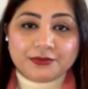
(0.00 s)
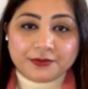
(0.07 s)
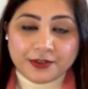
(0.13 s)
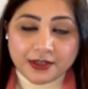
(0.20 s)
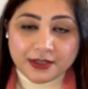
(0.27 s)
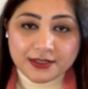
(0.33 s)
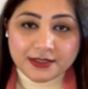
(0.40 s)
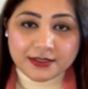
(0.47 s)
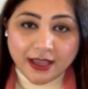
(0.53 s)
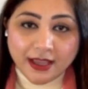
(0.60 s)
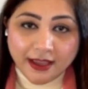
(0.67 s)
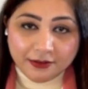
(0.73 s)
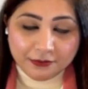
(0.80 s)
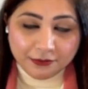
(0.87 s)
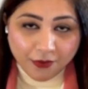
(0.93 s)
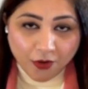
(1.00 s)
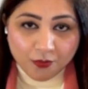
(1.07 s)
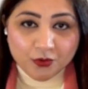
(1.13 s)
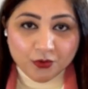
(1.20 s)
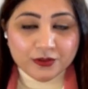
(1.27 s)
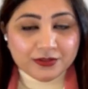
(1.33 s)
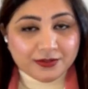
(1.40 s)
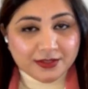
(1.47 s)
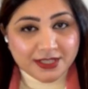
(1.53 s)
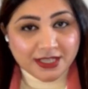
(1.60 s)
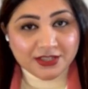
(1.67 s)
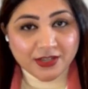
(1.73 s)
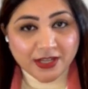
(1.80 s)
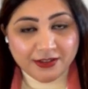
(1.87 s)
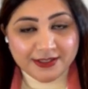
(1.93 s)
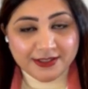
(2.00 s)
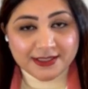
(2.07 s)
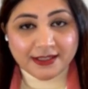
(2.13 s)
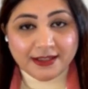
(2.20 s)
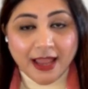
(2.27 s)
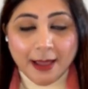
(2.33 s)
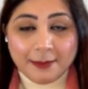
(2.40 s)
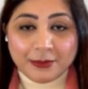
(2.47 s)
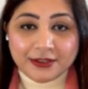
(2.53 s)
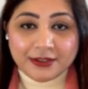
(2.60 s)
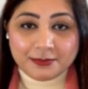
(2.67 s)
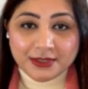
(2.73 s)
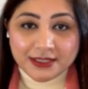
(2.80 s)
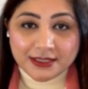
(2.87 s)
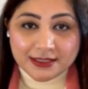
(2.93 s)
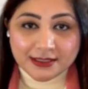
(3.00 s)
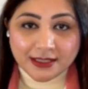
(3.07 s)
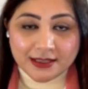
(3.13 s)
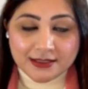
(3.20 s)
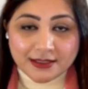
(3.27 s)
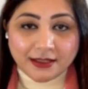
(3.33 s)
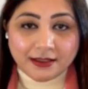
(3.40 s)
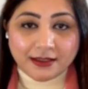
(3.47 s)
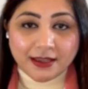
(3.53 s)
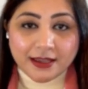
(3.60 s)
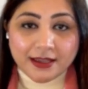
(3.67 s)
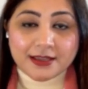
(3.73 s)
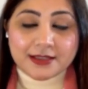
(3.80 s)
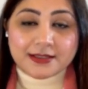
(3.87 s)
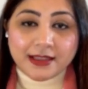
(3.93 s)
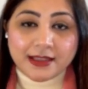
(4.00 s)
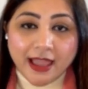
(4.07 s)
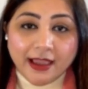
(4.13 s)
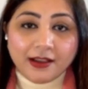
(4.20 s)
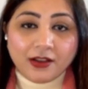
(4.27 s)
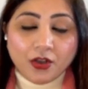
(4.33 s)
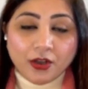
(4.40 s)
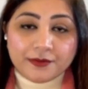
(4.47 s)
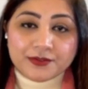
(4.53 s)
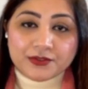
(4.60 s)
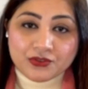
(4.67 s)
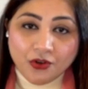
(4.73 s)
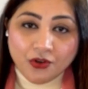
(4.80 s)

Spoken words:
the first and foremost rejection reason I'm going to be discussing is lack of